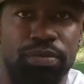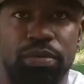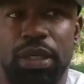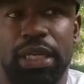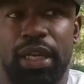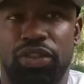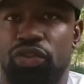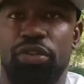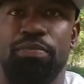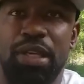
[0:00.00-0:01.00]
We in the
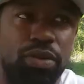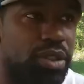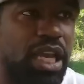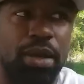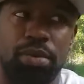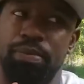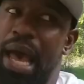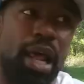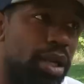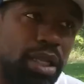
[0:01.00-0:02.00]
lunchroom, beating on the table,
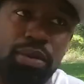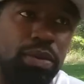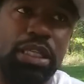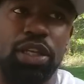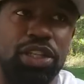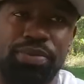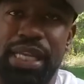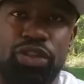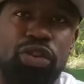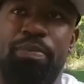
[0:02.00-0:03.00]
battling. You know what I'm
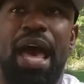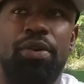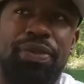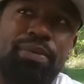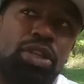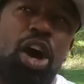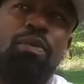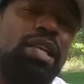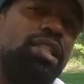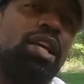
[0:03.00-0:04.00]
saying? So the battle thing was
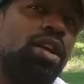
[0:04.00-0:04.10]
always there.